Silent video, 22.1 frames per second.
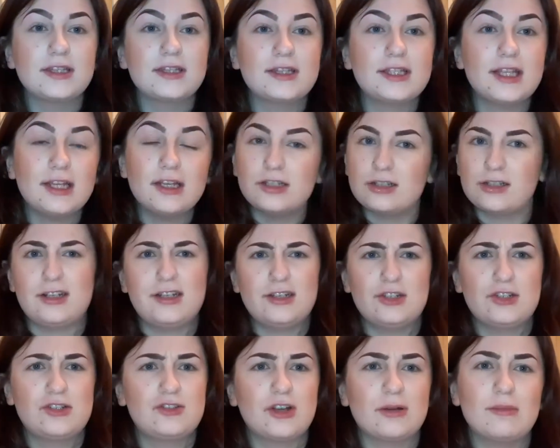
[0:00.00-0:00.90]
didn't totally
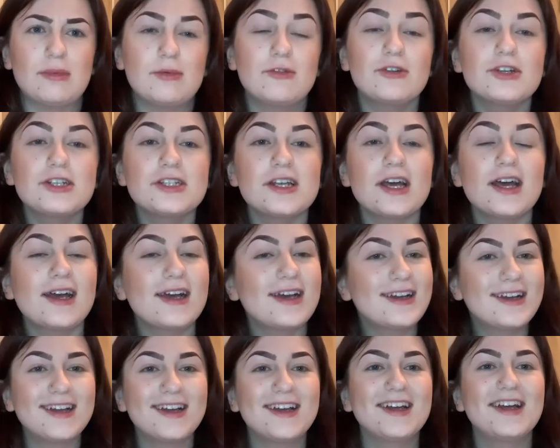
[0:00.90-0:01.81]
just drop the brush there.
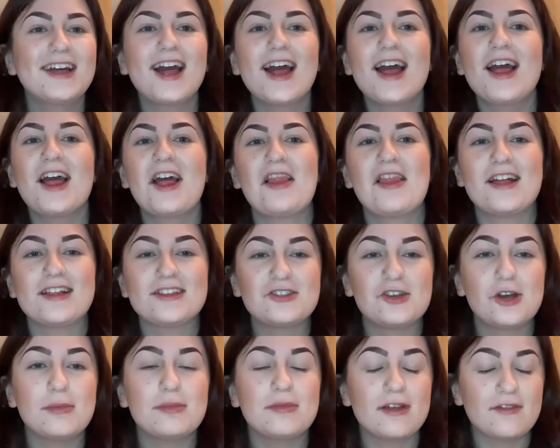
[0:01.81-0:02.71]
Let's
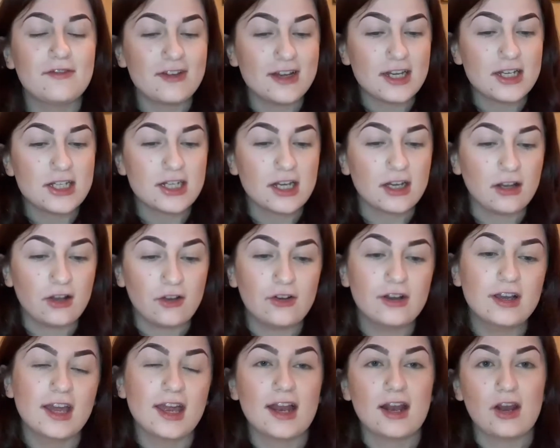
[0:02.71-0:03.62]
hope the finishing
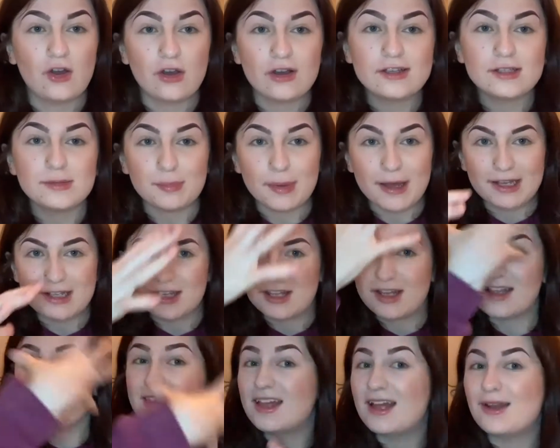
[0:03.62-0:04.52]
look looks better
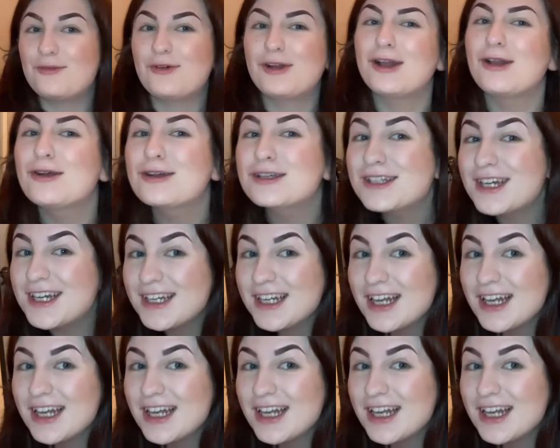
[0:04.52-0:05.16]
than what it looks like